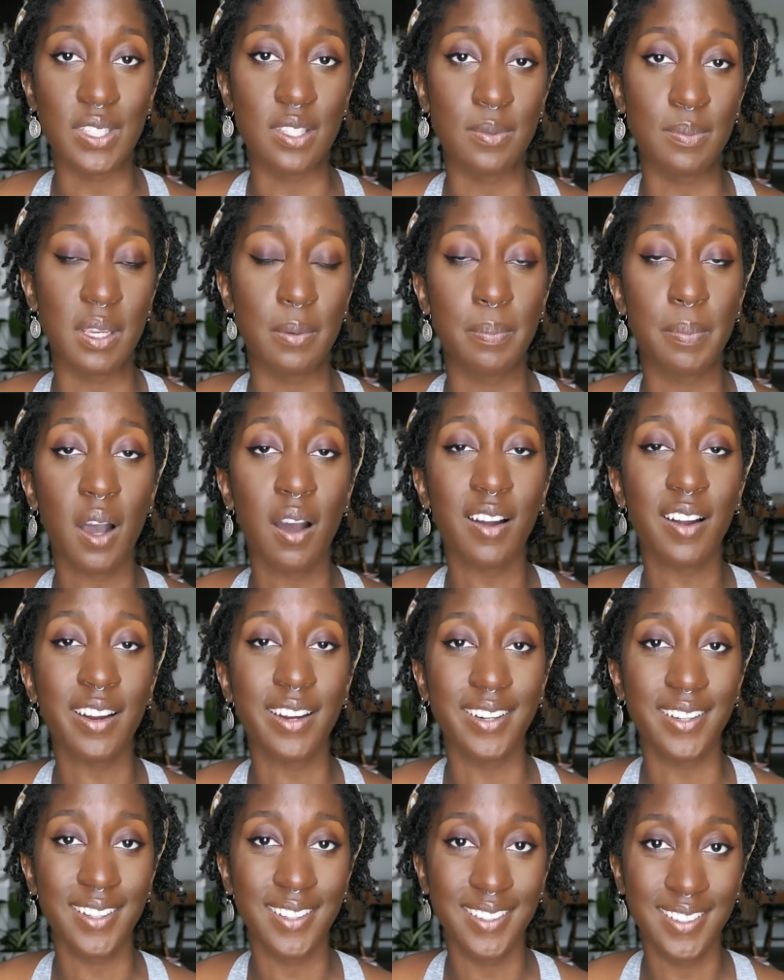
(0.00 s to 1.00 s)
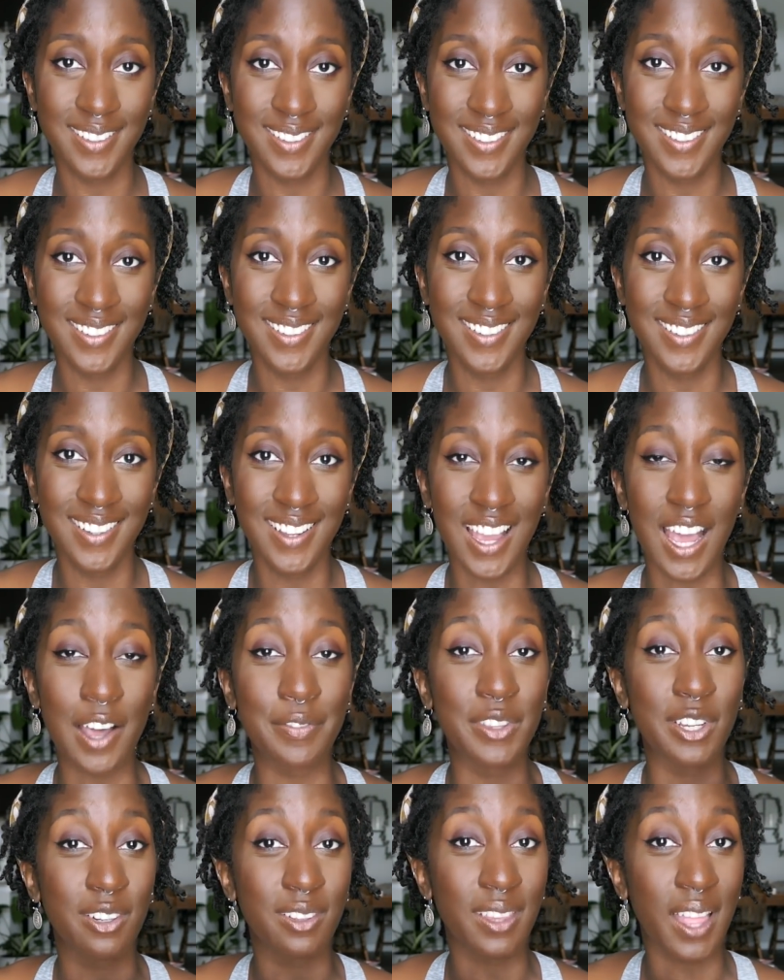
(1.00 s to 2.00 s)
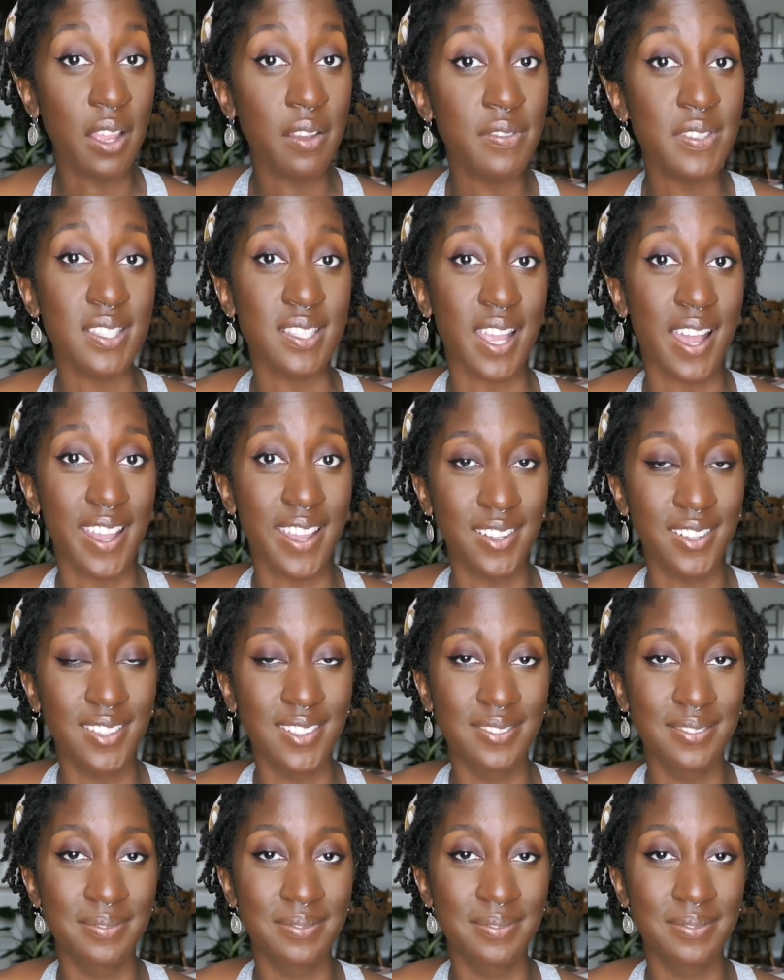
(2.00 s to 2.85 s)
to be a part of their lifestyle.